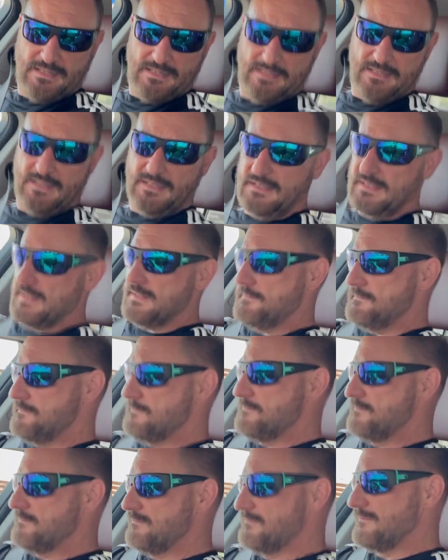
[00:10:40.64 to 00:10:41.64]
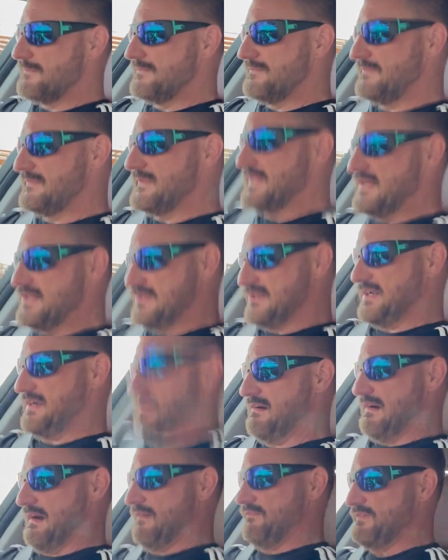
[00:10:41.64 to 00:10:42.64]
The
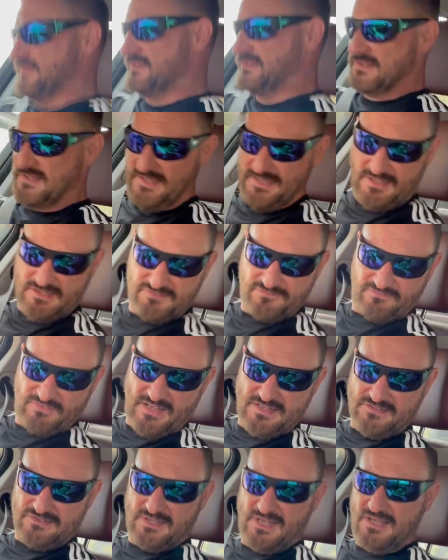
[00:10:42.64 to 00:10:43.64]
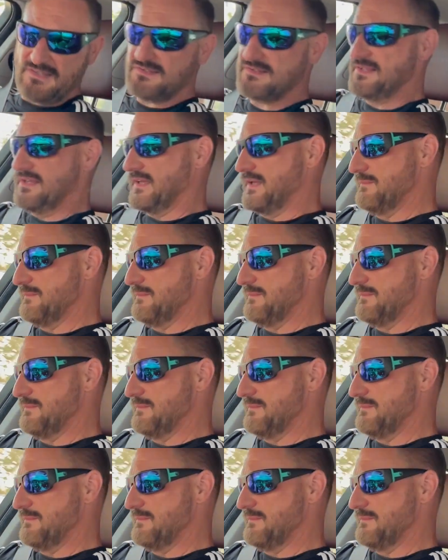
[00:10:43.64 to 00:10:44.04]
interior of this thing is fantastic.